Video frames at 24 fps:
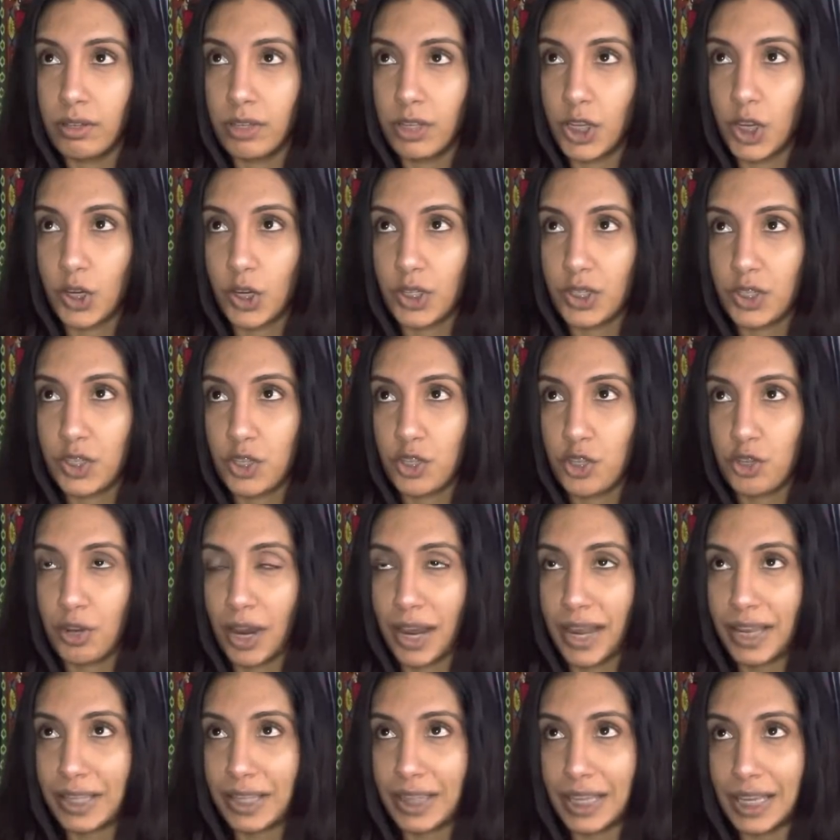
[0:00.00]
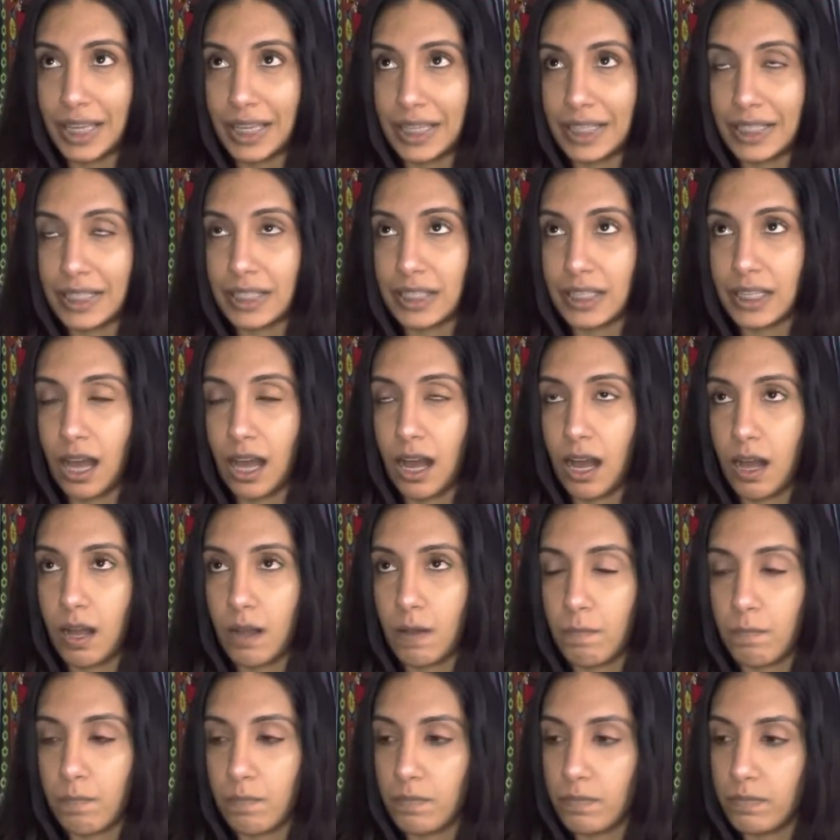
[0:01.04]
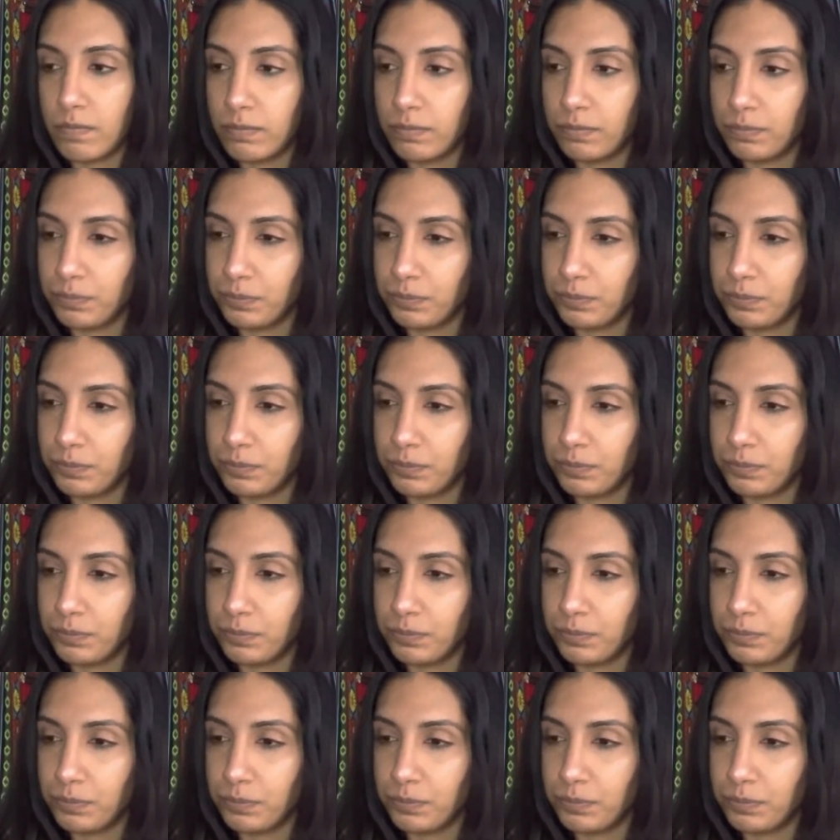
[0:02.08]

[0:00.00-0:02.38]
your strength is um,